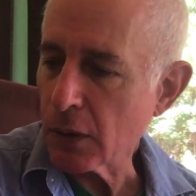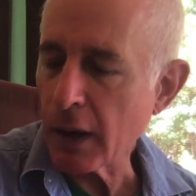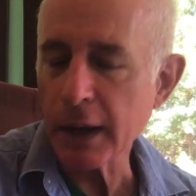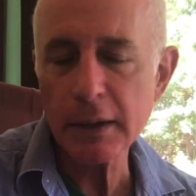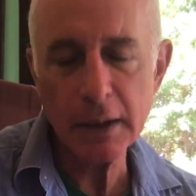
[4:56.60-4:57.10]

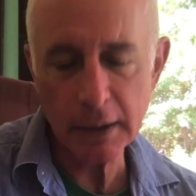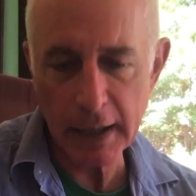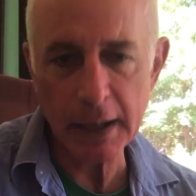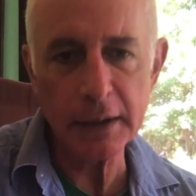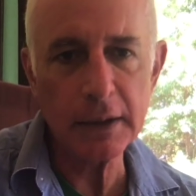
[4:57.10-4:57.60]
I
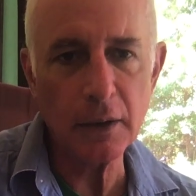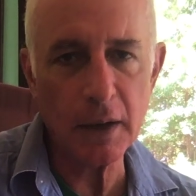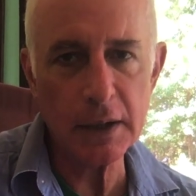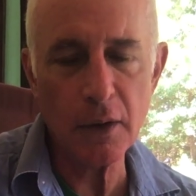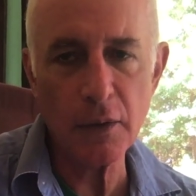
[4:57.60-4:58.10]

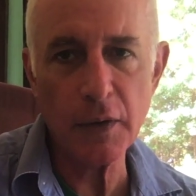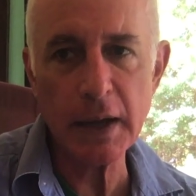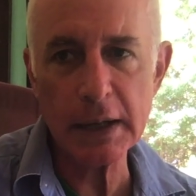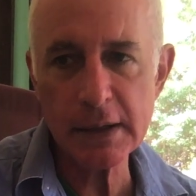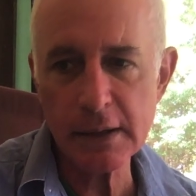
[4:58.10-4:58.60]
know that
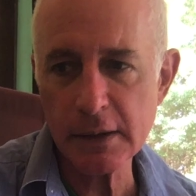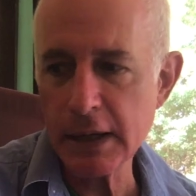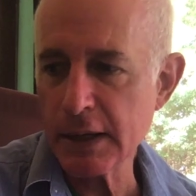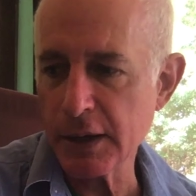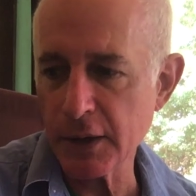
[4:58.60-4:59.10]
that's
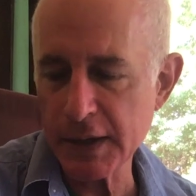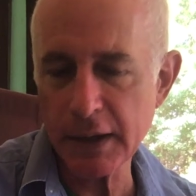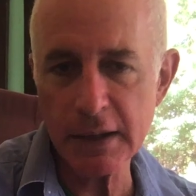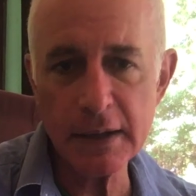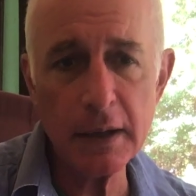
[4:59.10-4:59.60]
easier
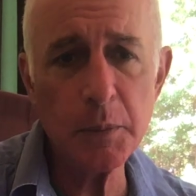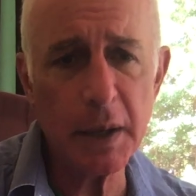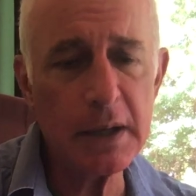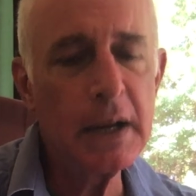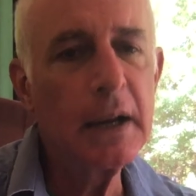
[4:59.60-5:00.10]
said than done,
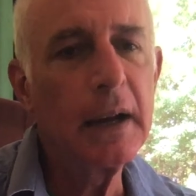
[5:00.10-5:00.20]
but